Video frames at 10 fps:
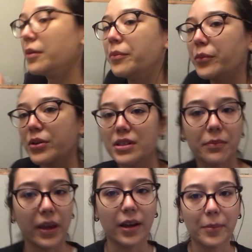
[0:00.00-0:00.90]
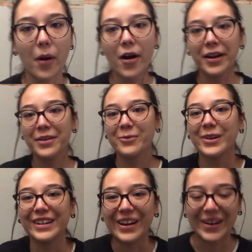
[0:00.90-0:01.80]
put some makeup on and
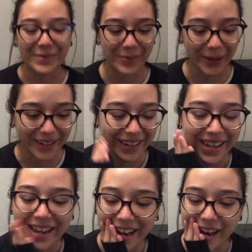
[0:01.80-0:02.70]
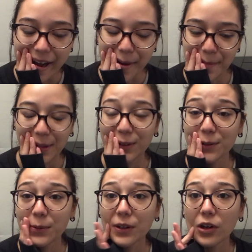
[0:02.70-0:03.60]
whatnot, but I
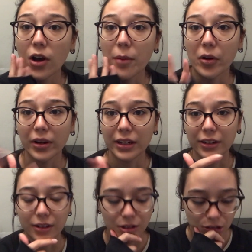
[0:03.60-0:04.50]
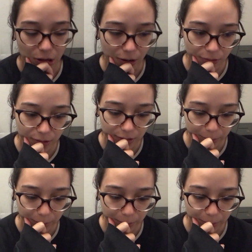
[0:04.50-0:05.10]
just wanted to hop on here to talk for a little